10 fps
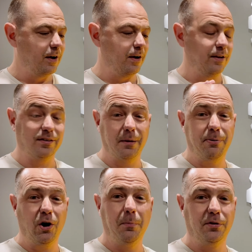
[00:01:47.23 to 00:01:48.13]
It's
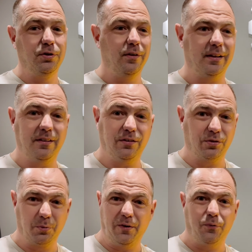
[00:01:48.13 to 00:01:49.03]
comparable to like these
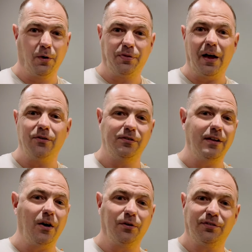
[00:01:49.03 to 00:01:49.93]

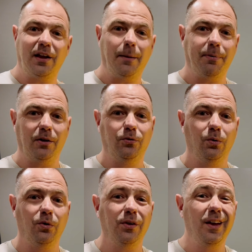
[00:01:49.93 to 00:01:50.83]
$3,000–$4,000 Snap-on
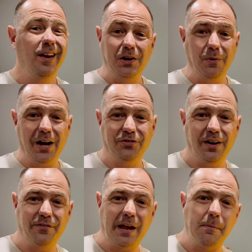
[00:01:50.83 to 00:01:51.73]
tools, and you
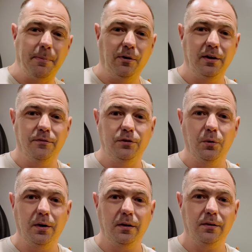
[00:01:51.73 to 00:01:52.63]
actually have capability of
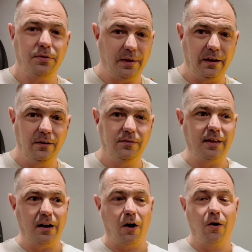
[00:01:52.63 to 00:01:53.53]
doing things
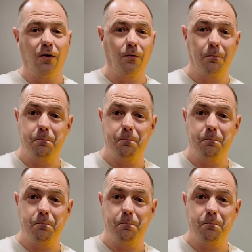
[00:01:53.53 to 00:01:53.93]
that are